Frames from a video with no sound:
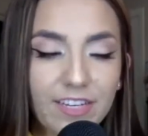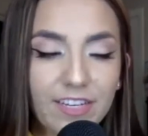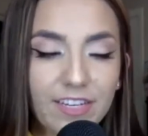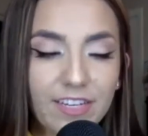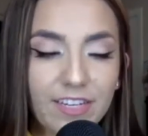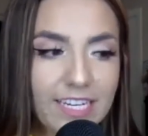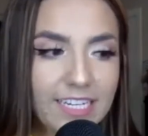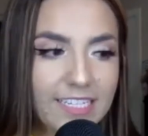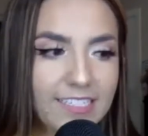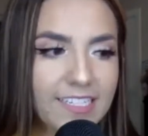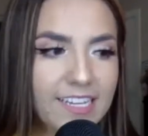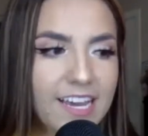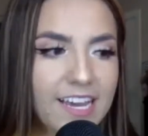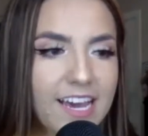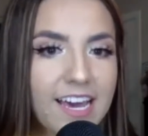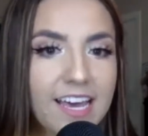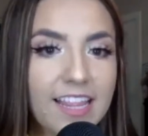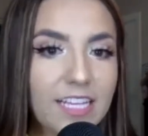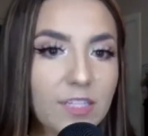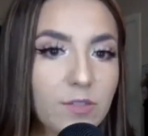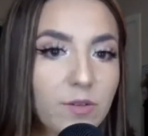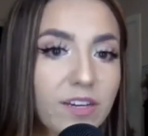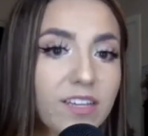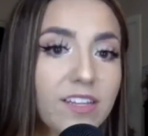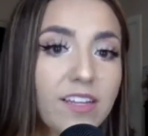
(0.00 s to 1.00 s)
And
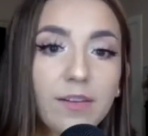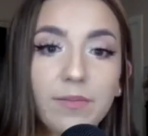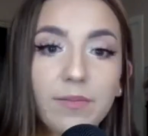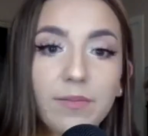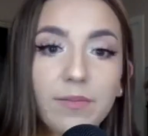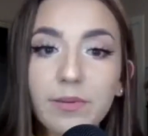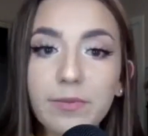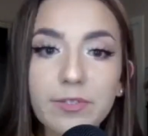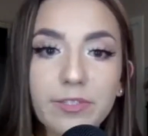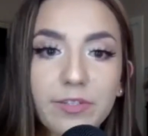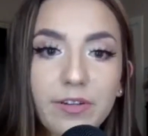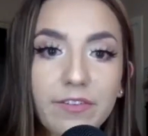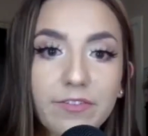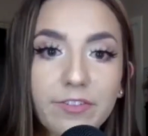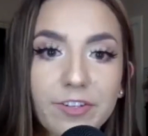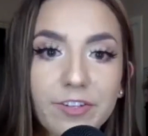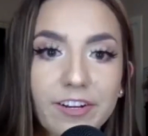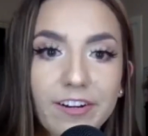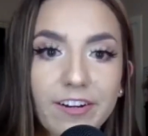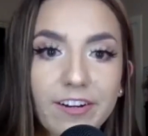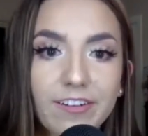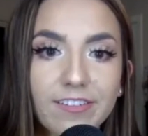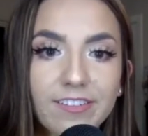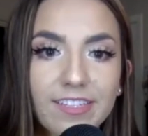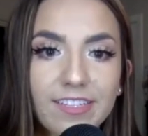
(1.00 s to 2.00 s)
that's why a lot of people do have
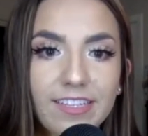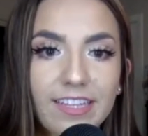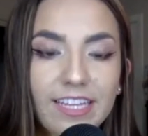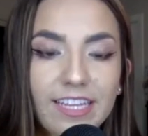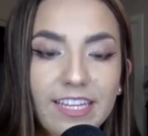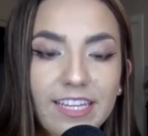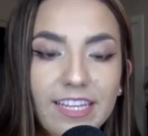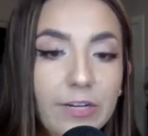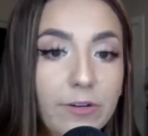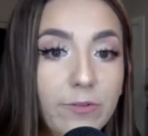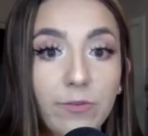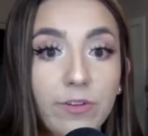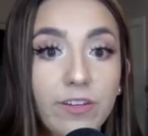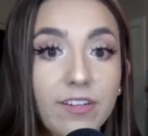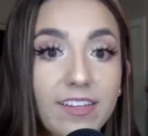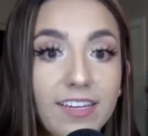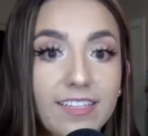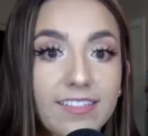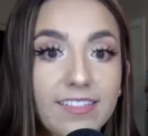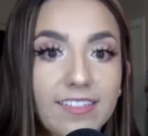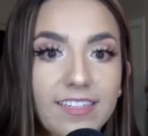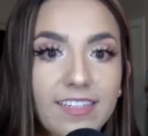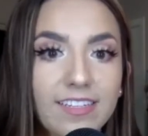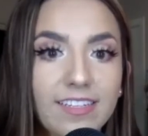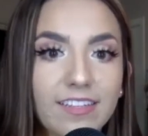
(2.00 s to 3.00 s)
triggers and they don't
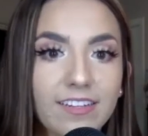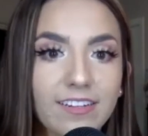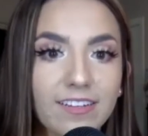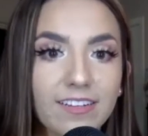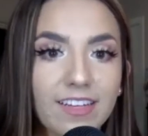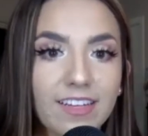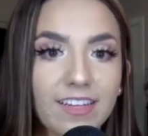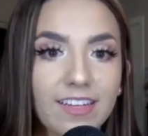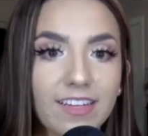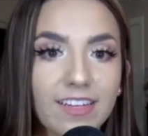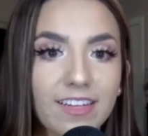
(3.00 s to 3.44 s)
realize it. They're like,